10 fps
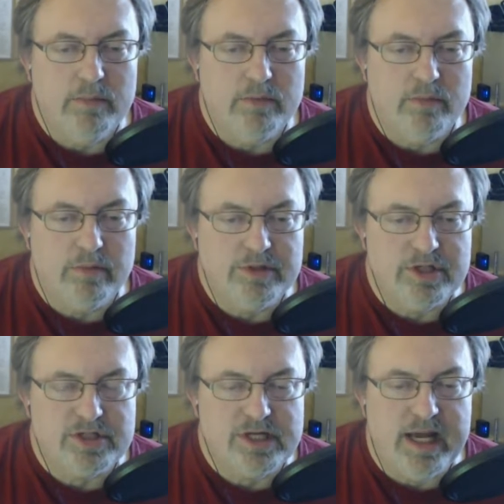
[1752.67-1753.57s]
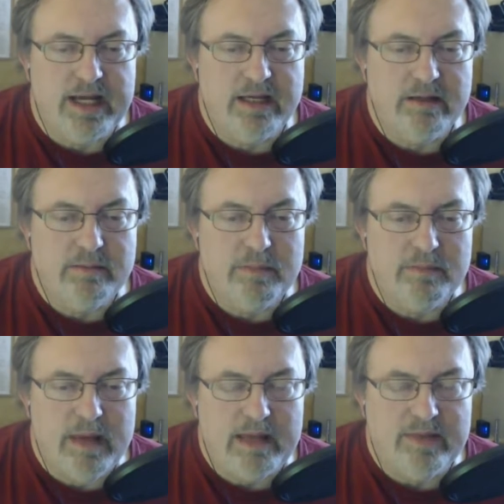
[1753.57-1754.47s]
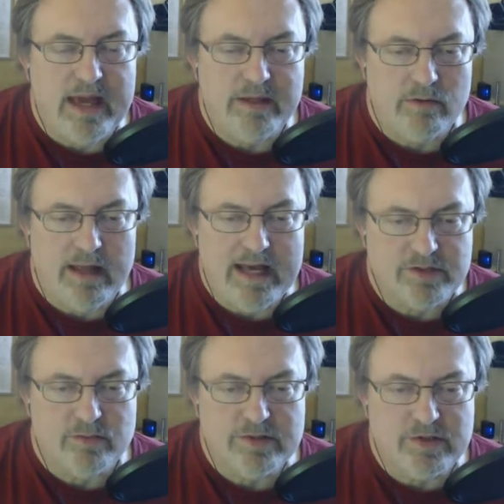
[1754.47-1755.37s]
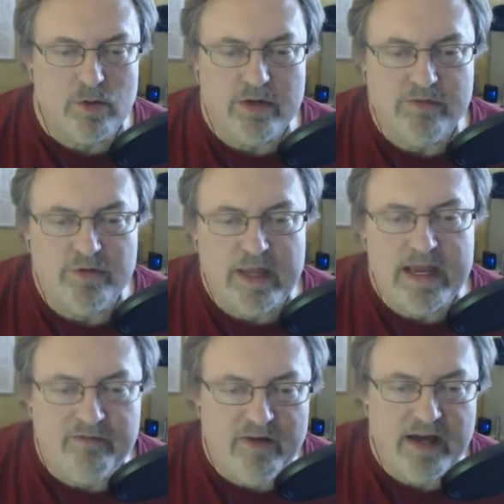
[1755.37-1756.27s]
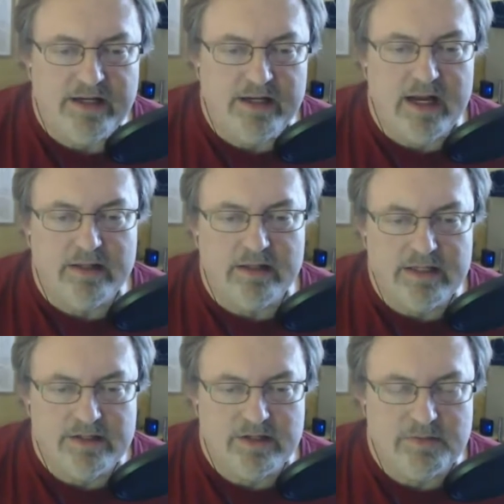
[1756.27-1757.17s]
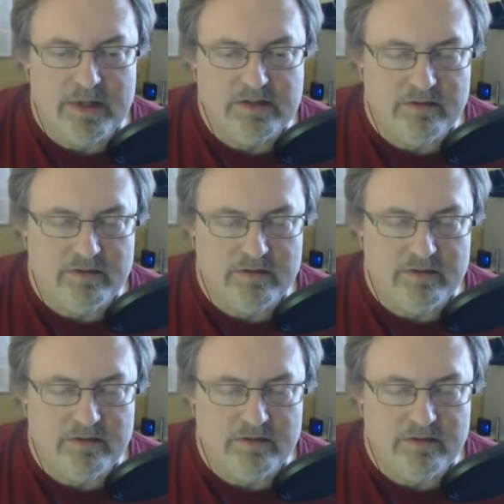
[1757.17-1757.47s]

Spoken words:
We're just saying make that your last resort if you can't find it on the least expensive.